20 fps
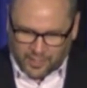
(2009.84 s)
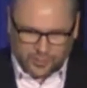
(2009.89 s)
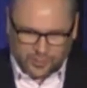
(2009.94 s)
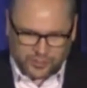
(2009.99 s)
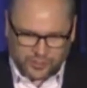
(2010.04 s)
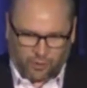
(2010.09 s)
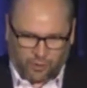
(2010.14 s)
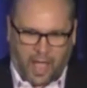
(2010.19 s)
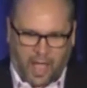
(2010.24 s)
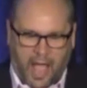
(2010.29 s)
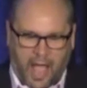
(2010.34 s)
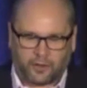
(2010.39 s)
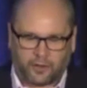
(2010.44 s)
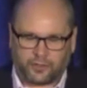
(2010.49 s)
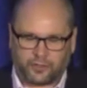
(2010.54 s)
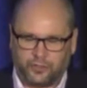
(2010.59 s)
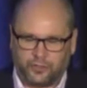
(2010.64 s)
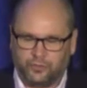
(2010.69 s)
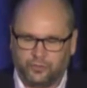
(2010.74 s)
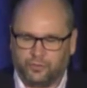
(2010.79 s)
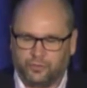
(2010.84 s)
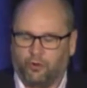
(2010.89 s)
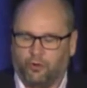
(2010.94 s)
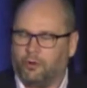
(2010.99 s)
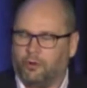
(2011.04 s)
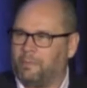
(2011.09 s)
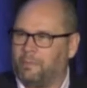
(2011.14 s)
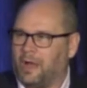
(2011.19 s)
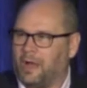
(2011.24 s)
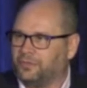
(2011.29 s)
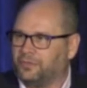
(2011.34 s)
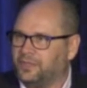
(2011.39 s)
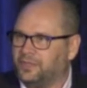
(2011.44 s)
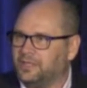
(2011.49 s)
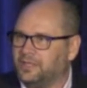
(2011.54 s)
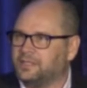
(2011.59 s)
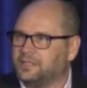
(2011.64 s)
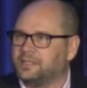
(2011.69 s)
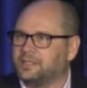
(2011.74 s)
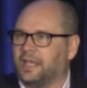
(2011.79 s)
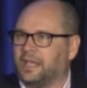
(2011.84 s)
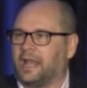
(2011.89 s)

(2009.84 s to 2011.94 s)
So how do you go about this?